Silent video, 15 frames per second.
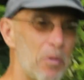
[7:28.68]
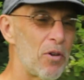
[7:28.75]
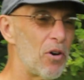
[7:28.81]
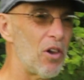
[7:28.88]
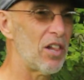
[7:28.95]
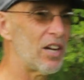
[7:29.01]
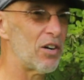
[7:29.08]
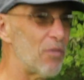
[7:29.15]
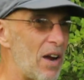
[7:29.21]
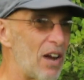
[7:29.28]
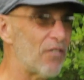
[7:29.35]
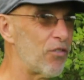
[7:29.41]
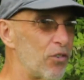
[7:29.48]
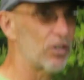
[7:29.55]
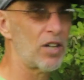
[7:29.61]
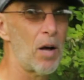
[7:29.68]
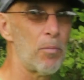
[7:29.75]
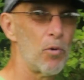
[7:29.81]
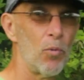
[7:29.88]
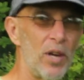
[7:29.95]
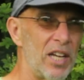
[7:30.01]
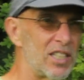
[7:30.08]
they're only around for a
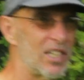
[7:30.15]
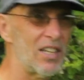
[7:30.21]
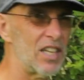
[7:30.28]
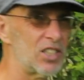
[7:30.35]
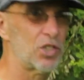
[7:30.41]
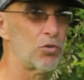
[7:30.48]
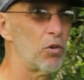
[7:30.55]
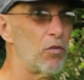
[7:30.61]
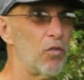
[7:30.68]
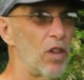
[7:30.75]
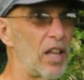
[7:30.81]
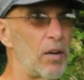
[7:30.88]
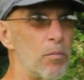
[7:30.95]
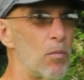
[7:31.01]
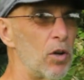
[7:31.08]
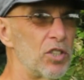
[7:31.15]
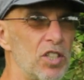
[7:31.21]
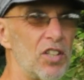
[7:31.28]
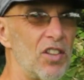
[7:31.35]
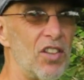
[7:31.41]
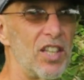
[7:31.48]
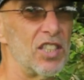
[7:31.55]
couple weeks, and that's true of like most
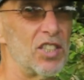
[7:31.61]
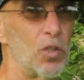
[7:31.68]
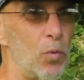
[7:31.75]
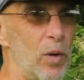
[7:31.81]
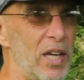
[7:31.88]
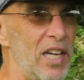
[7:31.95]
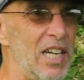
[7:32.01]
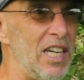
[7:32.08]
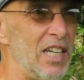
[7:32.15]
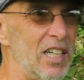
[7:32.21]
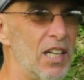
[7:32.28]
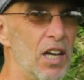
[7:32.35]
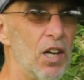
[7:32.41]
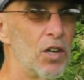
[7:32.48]
of the things that we eat.